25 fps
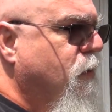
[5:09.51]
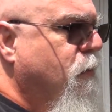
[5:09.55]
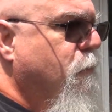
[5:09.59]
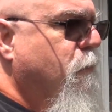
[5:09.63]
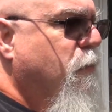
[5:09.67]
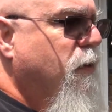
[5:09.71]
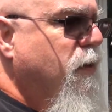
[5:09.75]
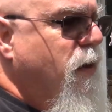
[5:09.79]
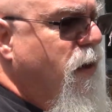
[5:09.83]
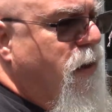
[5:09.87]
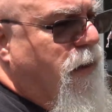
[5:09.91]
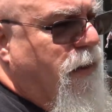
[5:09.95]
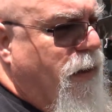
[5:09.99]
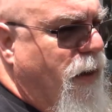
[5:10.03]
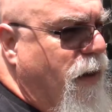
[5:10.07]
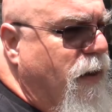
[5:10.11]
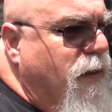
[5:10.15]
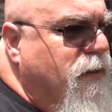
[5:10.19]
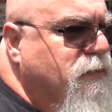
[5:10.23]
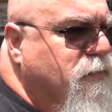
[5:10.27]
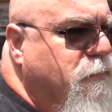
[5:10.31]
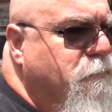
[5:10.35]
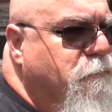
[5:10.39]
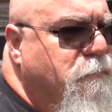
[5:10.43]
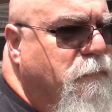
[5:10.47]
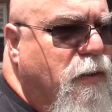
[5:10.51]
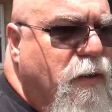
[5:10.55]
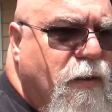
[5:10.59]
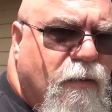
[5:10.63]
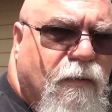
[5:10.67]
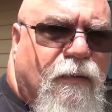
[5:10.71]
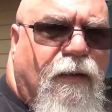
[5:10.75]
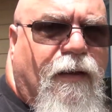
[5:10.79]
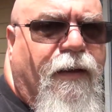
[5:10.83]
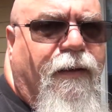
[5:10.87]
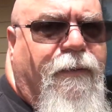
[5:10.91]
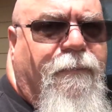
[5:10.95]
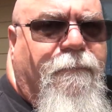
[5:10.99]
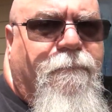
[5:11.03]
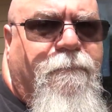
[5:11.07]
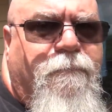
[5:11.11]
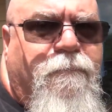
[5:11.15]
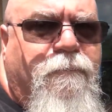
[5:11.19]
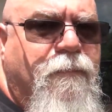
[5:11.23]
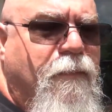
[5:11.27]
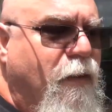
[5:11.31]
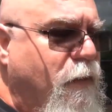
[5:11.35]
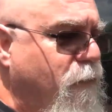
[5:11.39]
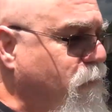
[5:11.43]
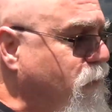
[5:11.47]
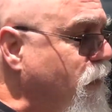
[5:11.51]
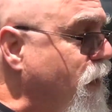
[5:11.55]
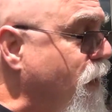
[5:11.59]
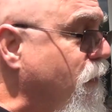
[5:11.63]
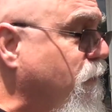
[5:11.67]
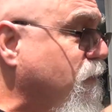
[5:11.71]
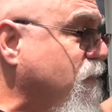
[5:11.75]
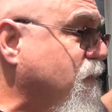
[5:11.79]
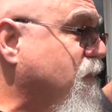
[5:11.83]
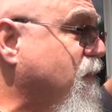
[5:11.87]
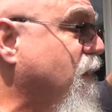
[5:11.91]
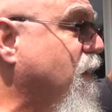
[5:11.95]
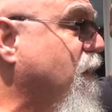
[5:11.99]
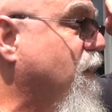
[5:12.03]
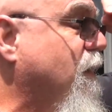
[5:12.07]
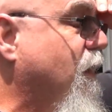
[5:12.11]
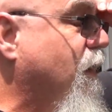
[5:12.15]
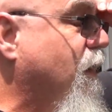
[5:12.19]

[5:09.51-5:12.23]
But yeah, guys, Merlin. If you haven't seen